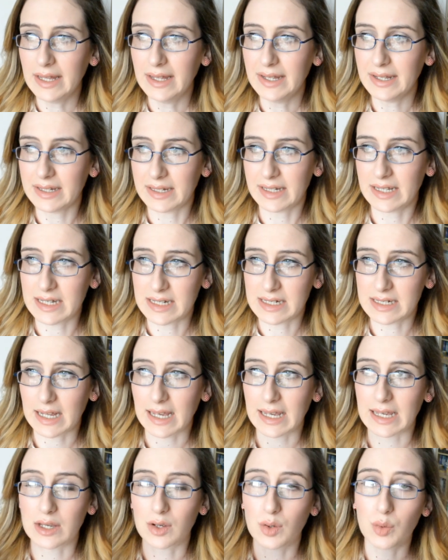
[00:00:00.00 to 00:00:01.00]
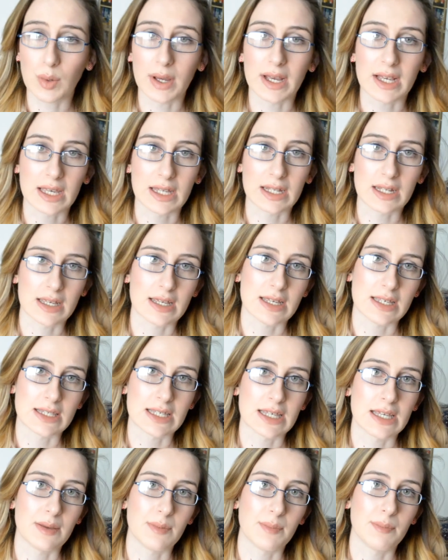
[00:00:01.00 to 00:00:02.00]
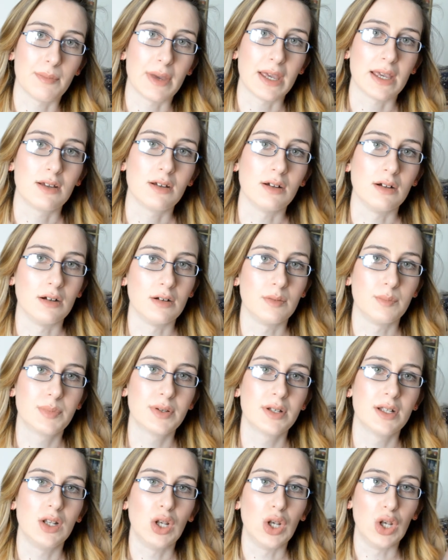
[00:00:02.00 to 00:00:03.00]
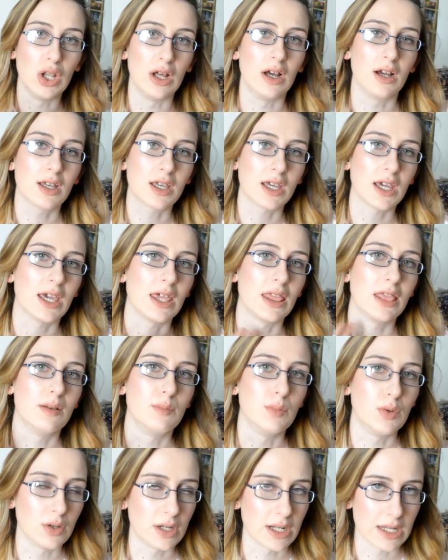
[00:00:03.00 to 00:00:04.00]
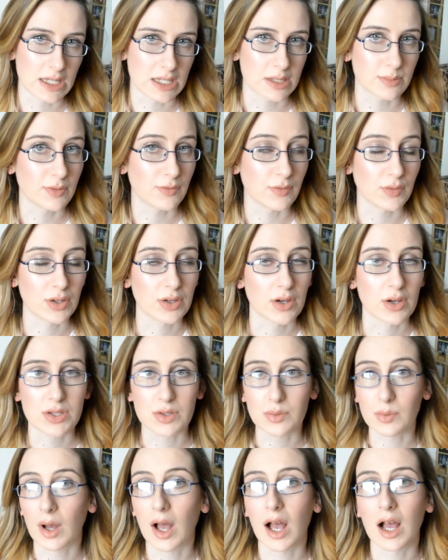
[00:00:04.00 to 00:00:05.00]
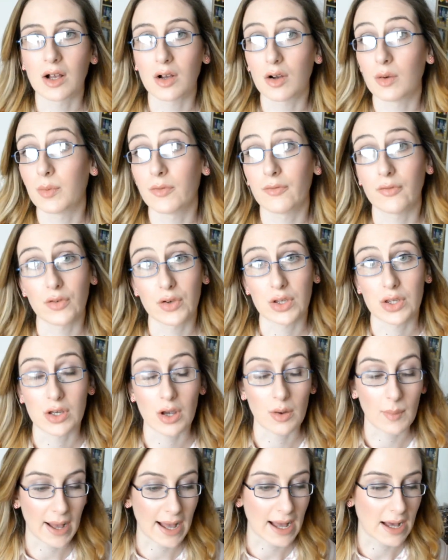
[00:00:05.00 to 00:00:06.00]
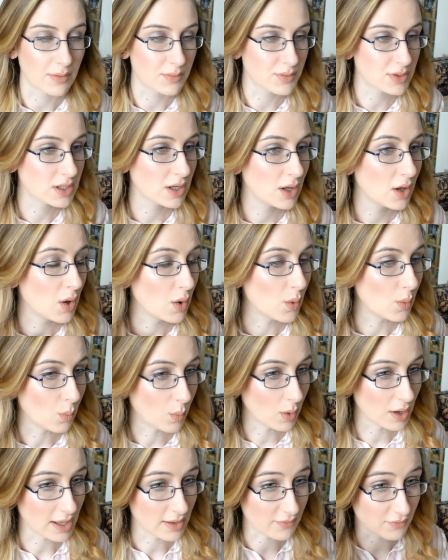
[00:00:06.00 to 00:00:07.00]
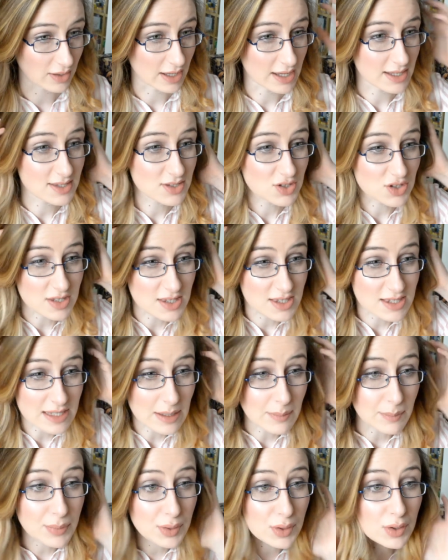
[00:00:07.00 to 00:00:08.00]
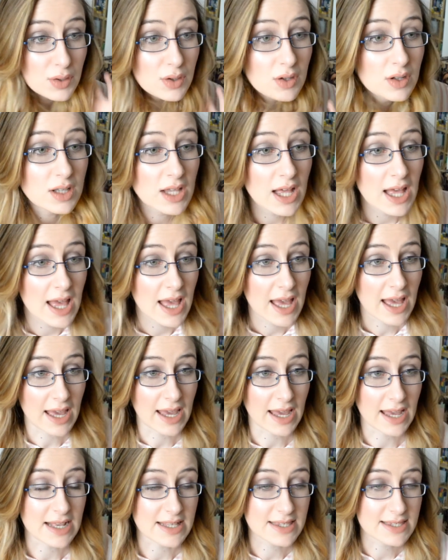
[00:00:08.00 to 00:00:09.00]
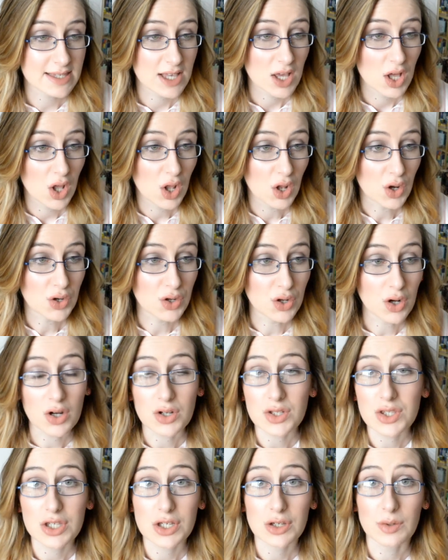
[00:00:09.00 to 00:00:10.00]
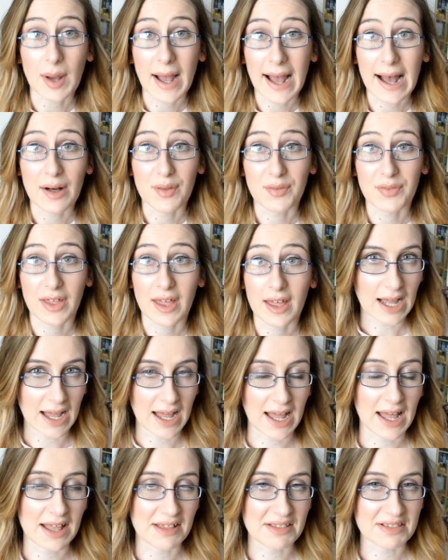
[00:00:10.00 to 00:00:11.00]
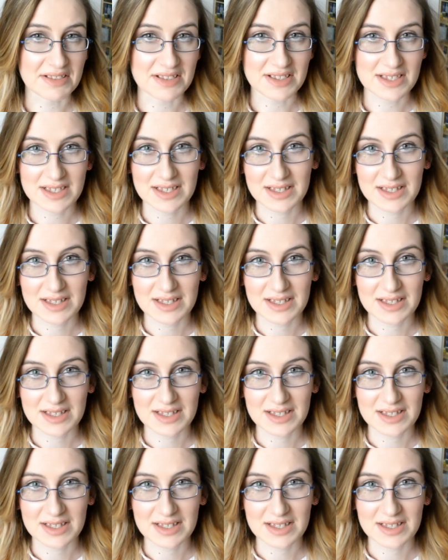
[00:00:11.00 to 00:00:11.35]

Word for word: need a quick and easy makeup look in the mornings before you go to work or before you go out, whatever. It's just simple, it's not too out there and